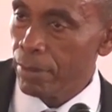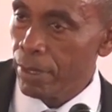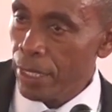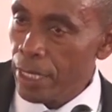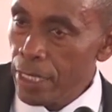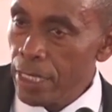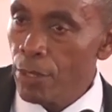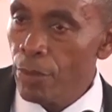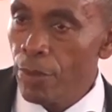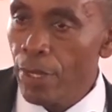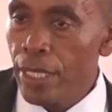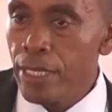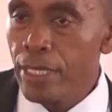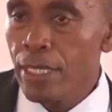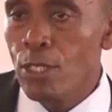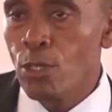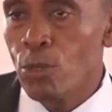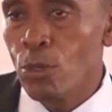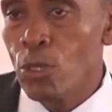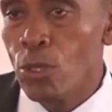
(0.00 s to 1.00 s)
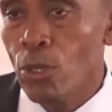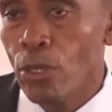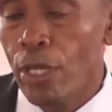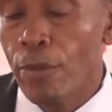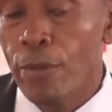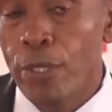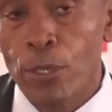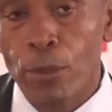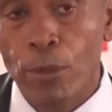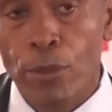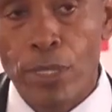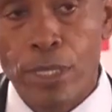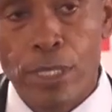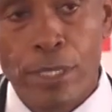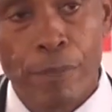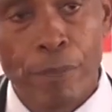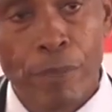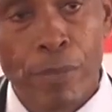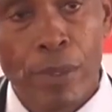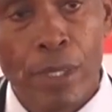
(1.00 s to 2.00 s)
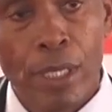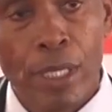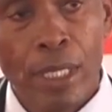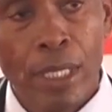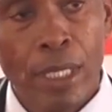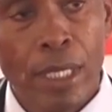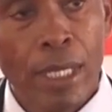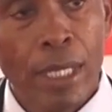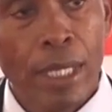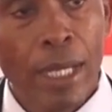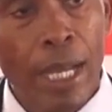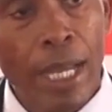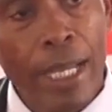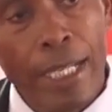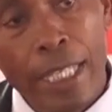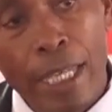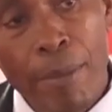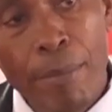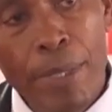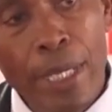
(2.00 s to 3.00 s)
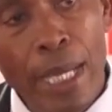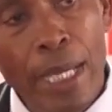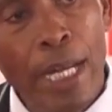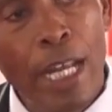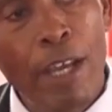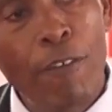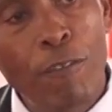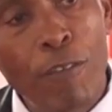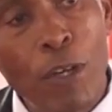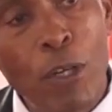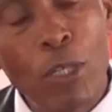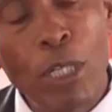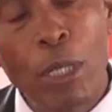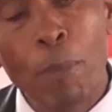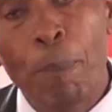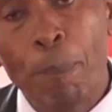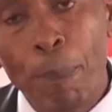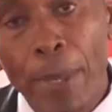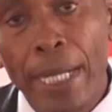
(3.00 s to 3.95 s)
That's the situation, there it was. I came here and I found